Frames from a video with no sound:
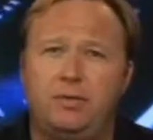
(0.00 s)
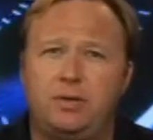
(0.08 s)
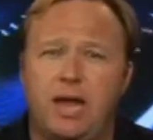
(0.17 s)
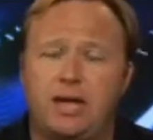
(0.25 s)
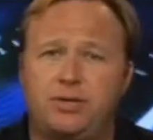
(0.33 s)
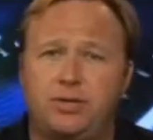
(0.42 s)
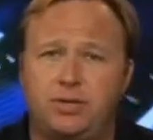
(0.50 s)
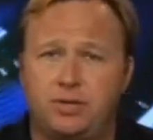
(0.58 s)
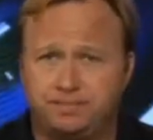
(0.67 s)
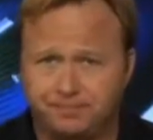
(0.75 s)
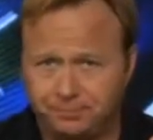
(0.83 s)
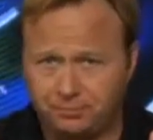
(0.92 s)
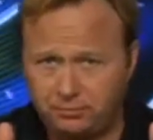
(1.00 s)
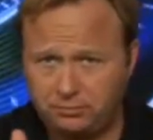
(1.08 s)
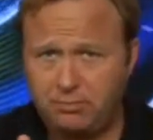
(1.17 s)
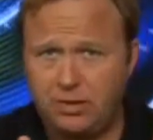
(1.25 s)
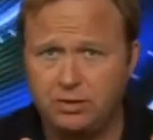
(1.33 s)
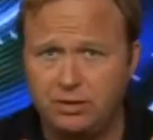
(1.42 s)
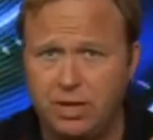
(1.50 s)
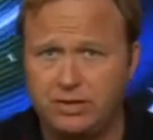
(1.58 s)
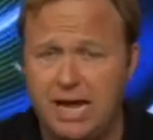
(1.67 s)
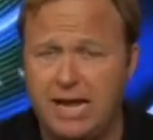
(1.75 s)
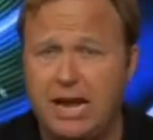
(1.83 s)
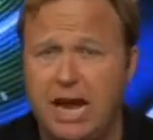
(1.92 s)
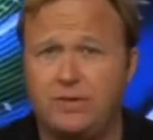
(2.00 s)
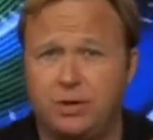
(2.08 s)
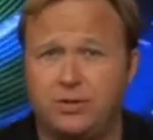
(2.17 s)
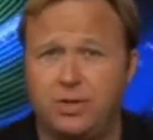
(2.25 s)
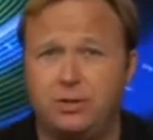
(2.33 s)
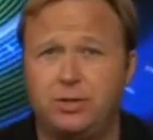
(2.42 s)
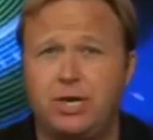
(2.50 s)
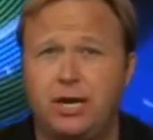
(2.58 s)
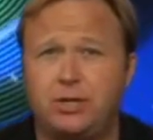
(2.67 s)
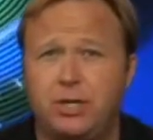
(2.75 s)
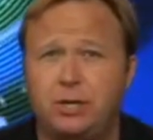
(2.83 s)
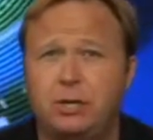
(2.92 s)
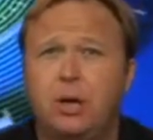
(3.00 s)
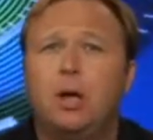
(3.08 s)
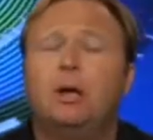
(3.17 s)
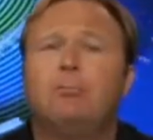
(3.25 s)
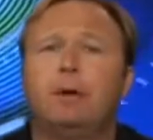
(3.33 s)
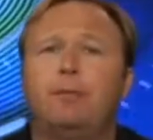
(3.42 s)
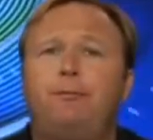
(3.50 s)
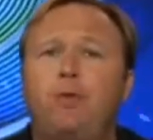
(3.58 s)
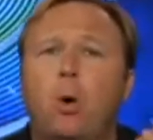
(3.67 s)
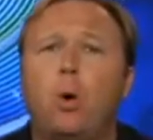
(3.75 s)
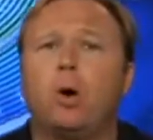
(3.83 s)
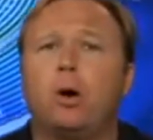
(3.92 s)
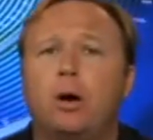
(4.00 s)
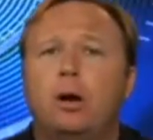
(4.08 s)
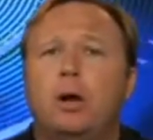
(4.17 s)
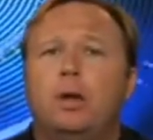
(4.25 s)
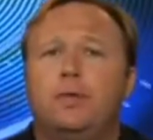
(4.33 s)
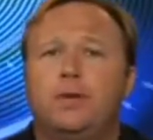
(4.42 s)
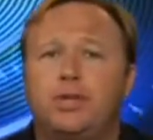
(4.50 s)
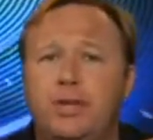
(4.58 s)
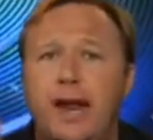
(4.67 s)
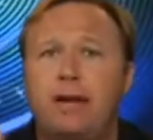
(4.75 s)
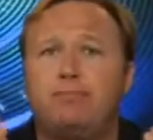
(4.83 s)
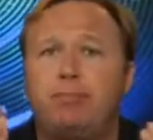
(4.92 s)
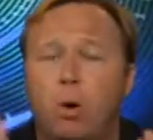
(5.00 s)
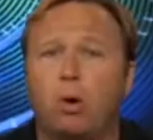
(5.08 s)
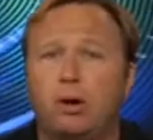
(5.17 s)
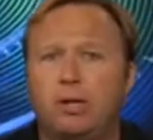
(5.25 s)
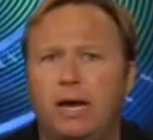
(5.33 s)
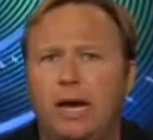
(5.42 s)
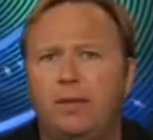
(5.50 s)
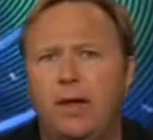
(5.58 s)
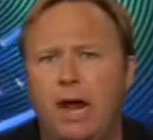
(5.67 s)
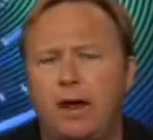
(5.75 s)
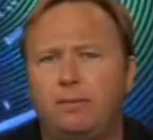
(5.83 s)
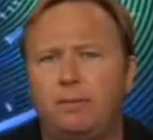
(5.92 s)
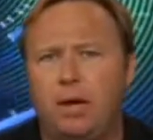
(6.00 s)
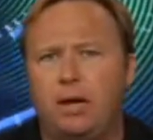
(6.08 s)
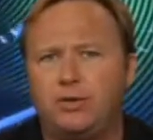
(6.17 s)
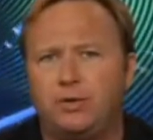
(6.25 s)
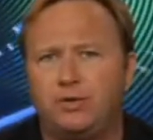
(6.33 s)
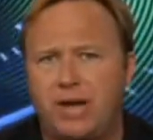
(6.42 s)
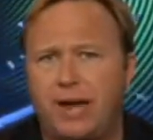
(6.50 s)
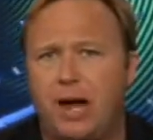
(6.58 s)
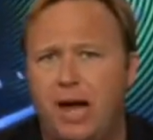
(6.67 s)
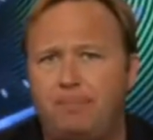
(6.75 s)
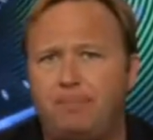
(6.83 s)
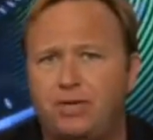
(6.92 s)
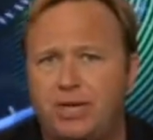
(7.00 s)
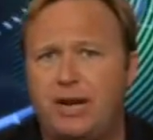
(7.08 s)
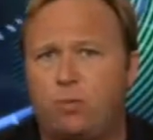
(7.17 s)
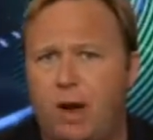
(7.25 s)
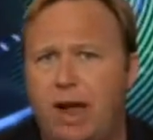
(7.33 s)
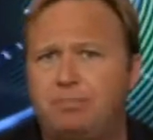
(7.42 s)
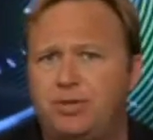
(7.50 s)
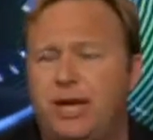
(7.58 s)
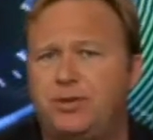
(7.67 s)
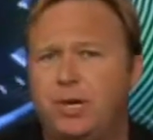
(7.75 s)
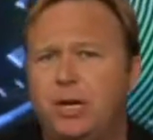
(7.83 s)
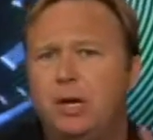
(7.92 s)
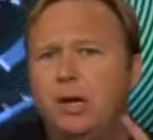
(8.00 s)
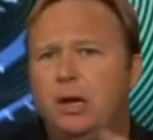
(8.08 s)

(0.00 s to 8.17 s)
of the Texas Psychiatric Association before the state board, and Susanna Hupp, the state rep, says,